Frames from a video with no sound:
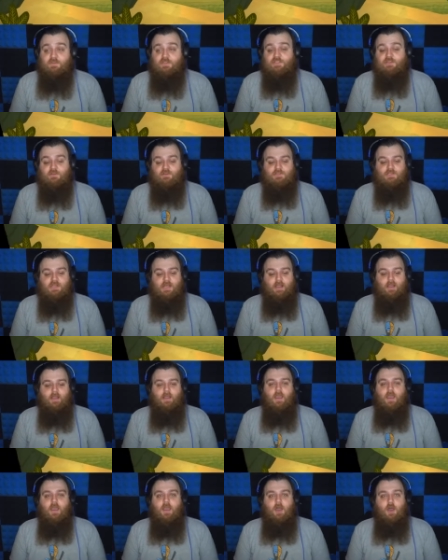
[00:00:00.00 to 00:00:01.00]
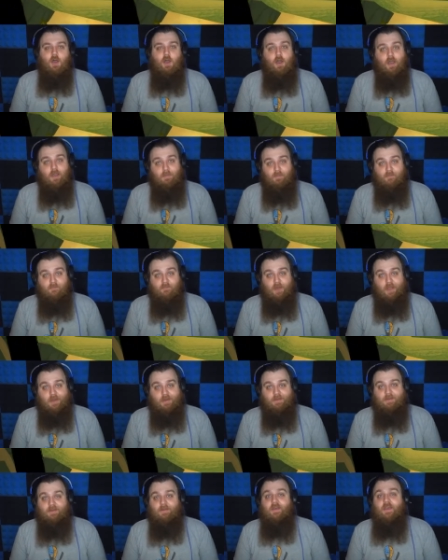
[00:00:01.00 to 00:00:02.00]
this looks like hyper
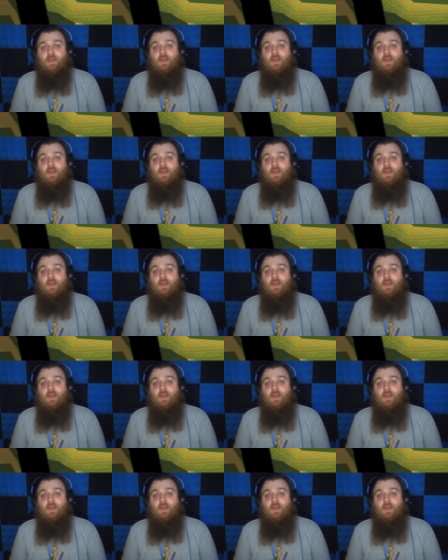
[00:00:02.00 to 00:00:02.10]
violent,